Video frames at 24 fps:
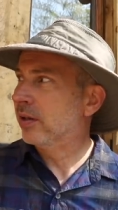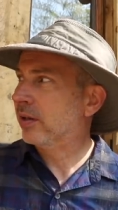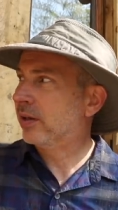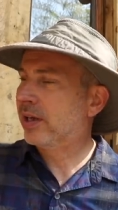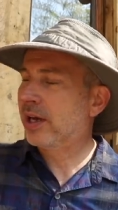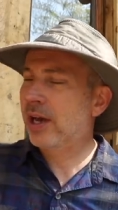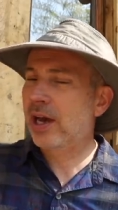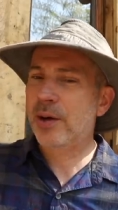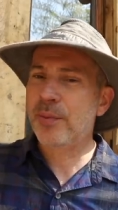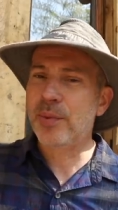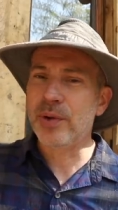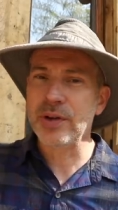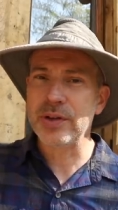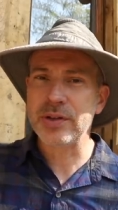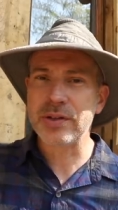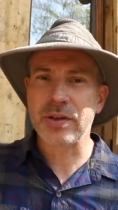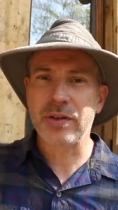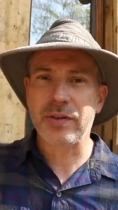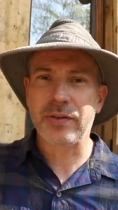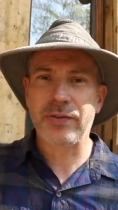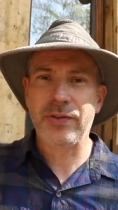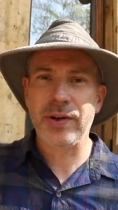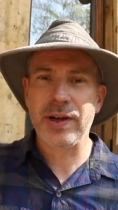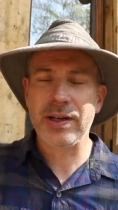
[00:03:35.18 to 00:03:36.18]
The cabin is
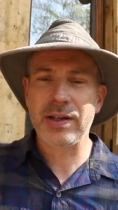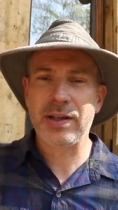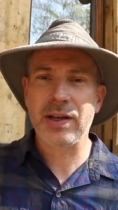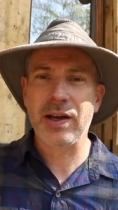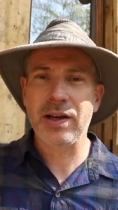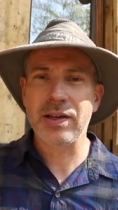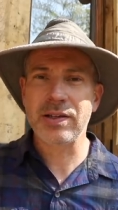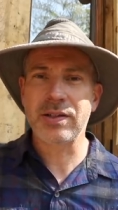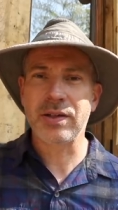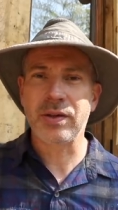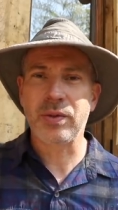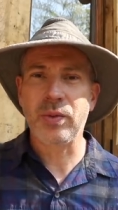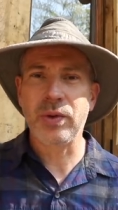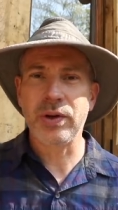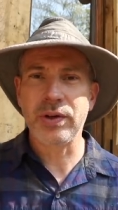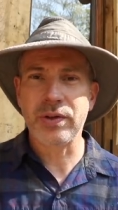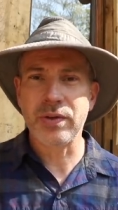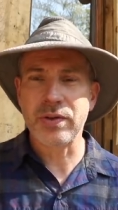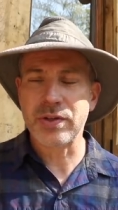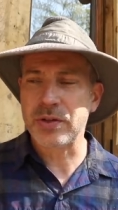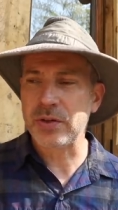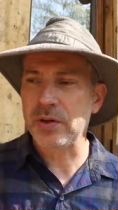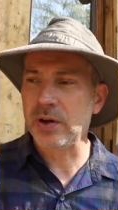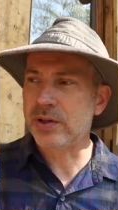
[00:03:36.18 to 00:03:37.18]
a fantastic
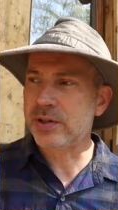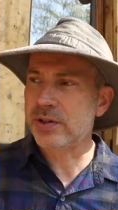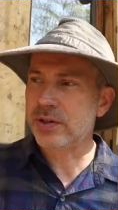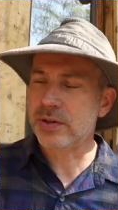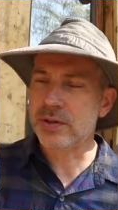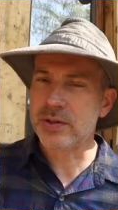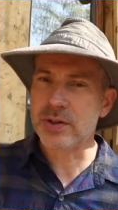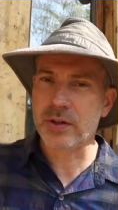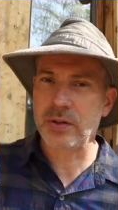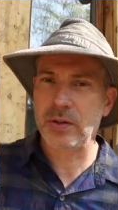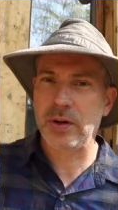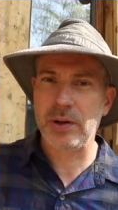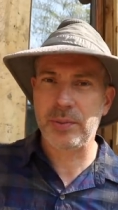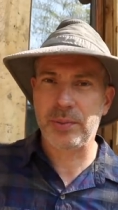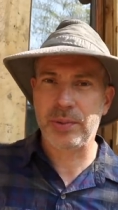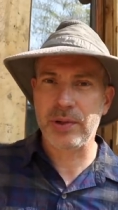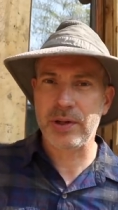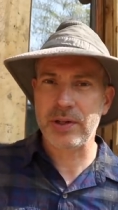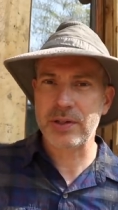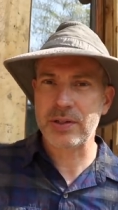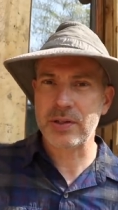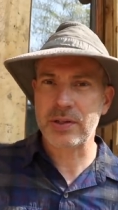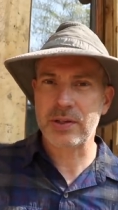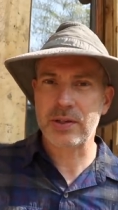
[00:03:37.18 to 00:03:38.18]
winter structure. And it's a great
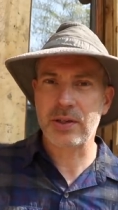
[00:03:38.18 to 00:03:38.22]
place to